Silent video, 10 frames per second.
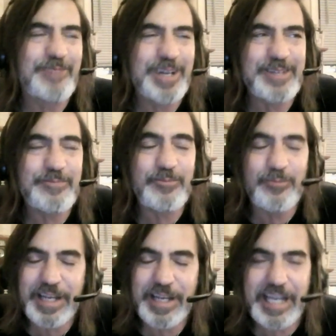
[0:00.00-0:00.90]
One of the
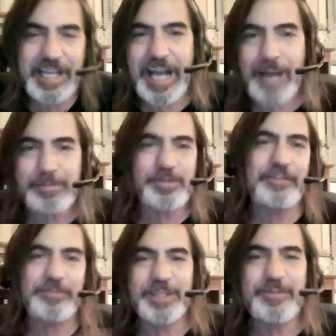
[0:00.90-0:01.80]
he hops
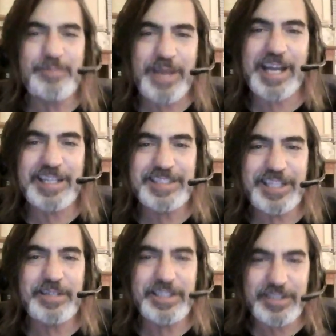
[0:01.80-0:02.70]
around from different bands.
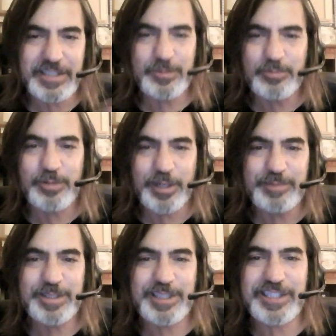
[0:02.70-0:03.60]
You know, he's a
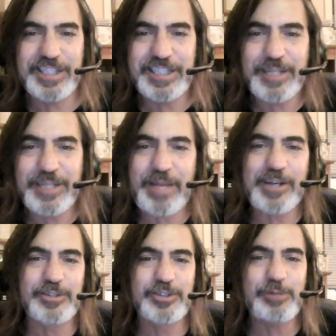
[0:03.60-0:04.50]
working musician. He's in a band
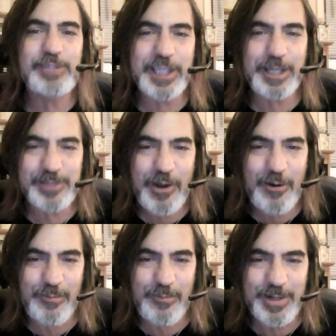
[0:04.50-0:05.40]
called Josie Comes
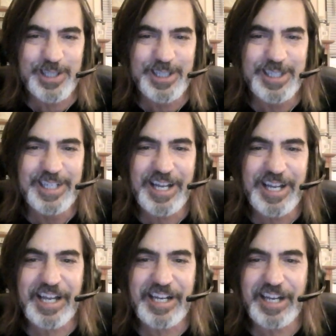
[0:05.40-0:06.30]
Home, and I